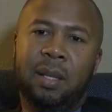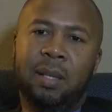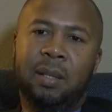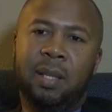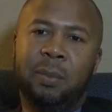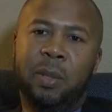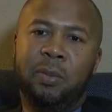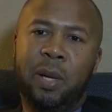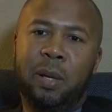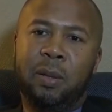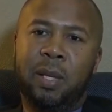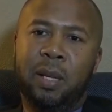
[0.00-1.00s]
and then we
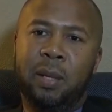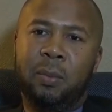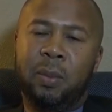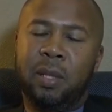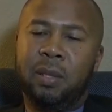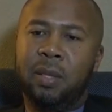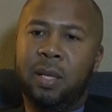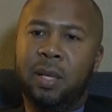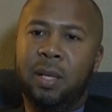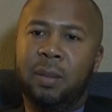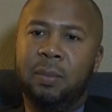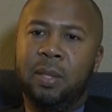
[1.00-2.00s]
followed that up with
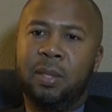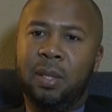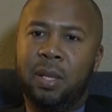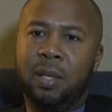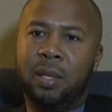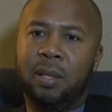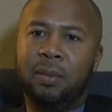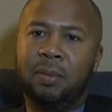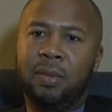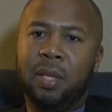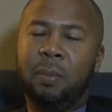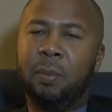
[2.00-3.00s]
the study of
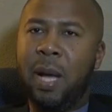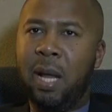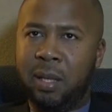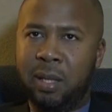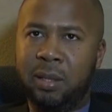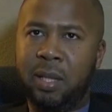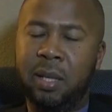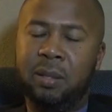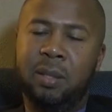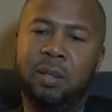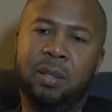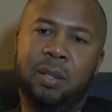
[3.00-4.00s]
some Maliki
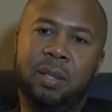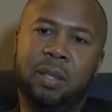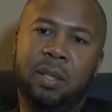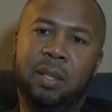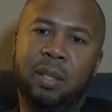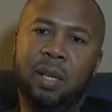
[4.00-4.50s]
texts, such as the